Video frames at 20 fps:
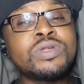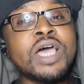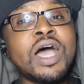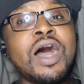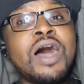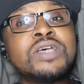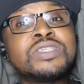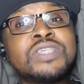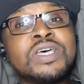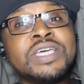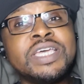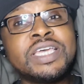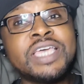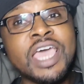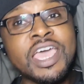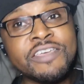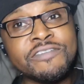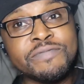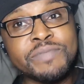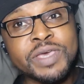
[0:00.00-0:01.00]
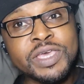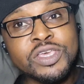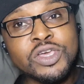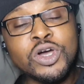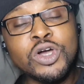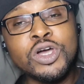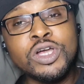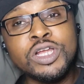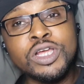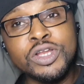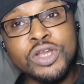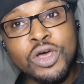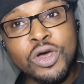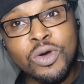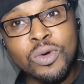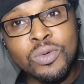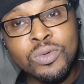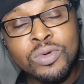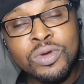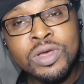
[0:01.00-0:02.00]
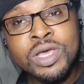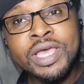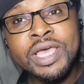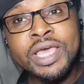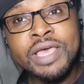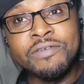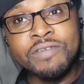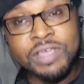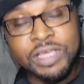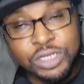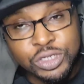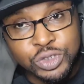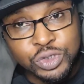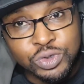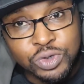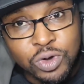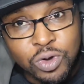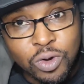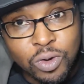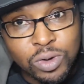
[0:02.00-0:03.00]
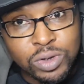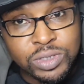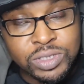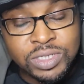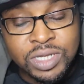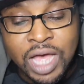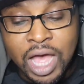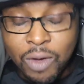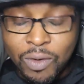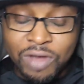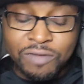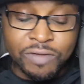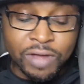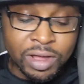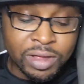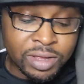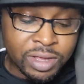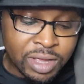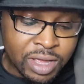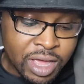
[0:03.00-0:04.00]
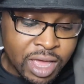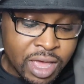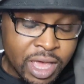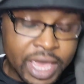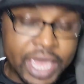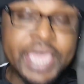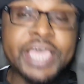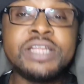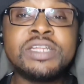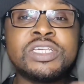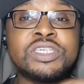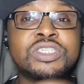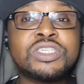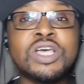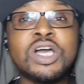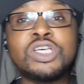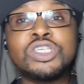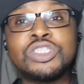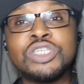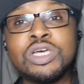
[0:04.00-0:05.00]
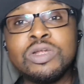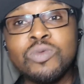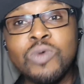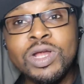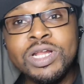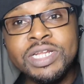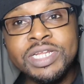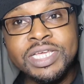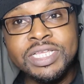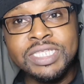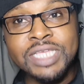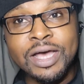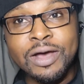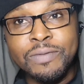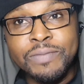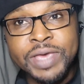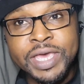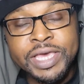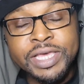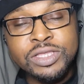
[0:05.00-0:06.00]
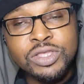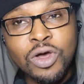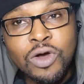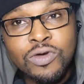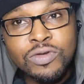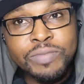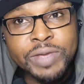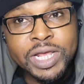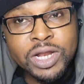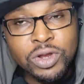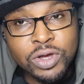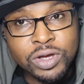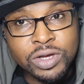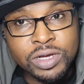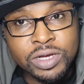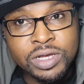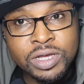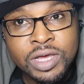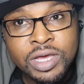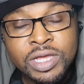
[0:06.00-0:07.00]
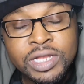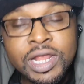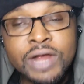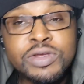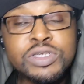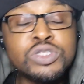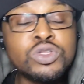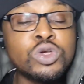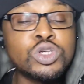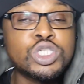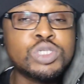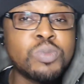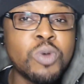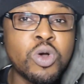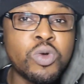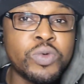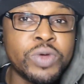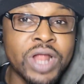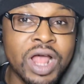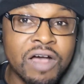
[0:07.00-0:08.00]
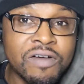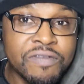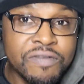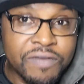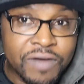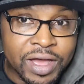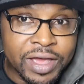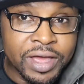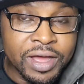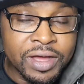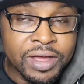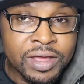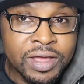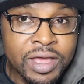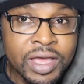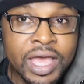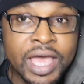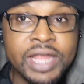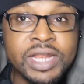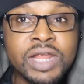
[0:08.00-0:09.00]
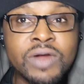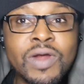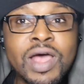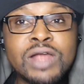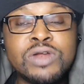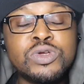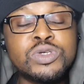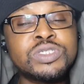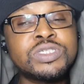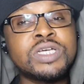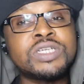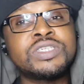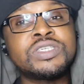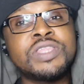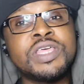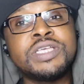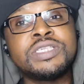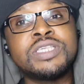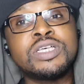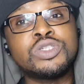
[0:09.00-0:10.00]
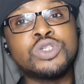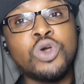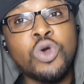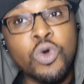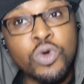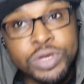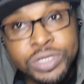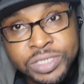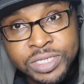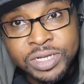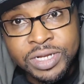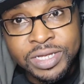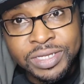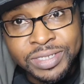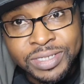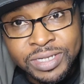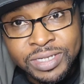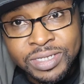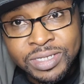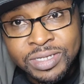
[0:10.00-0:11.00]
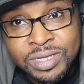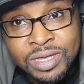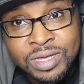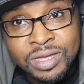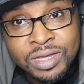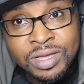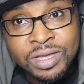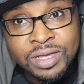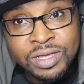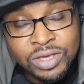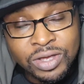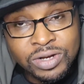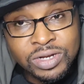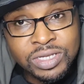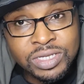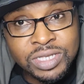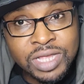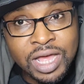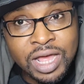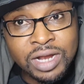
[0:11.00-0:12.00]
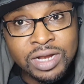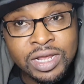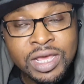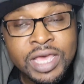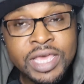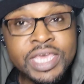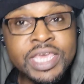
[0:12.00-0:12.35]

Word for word: The, answer he gave me, you're going to know in due course. However, in discussion, what did he tell me? He told me, look, there is no smoke without fire, and there are no such things as coincidences. You understand?